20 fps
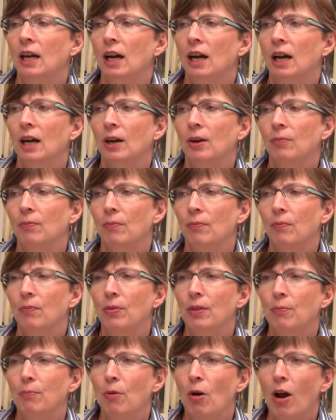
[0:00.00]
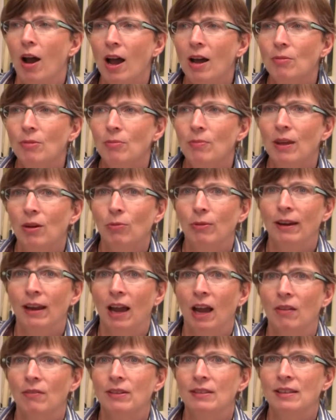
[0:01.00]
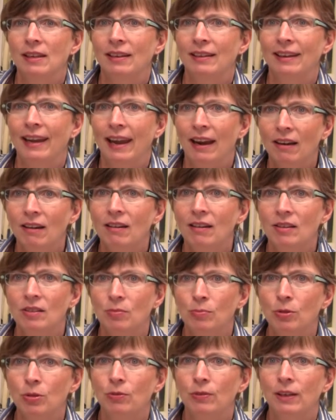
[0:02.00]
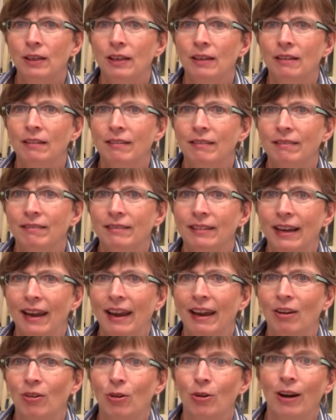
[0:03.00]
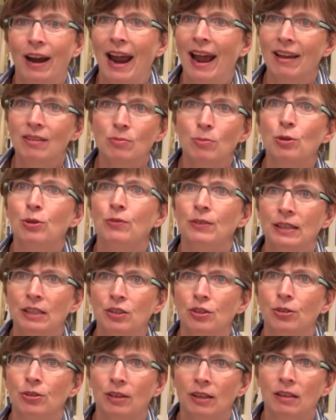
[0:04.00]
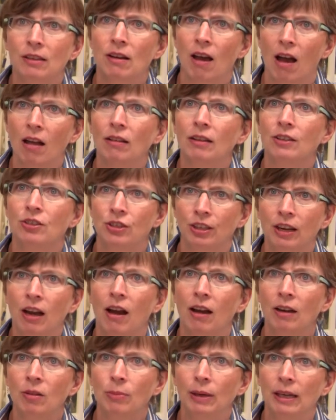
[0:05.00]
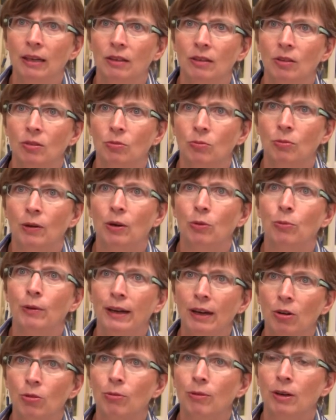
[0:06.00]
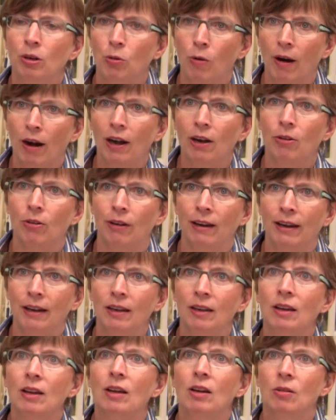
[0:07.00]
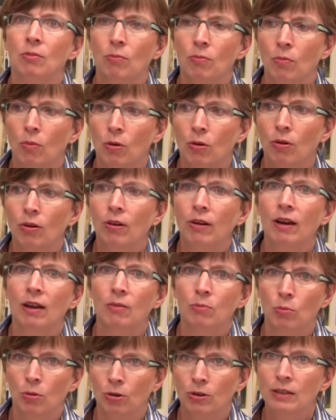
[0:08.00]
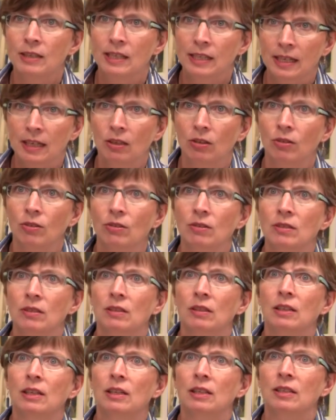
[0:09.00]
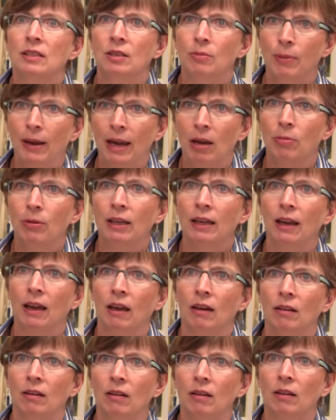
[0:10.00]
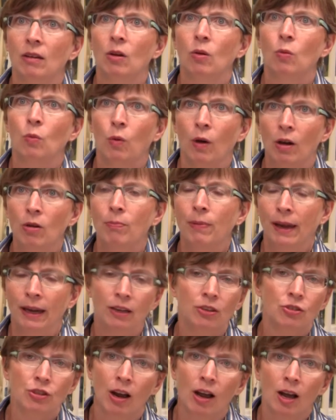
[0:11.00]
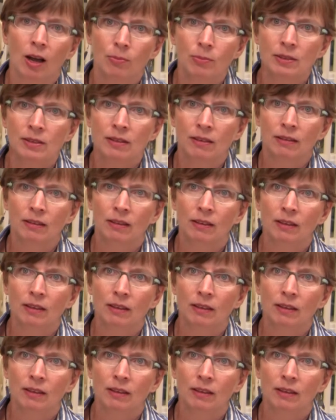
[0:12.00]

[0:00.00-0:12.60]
The problem that we have is that Canada is moving or has moved into a knowledge economy, where we are requiring more and more skills to be able to get well-paid jobs.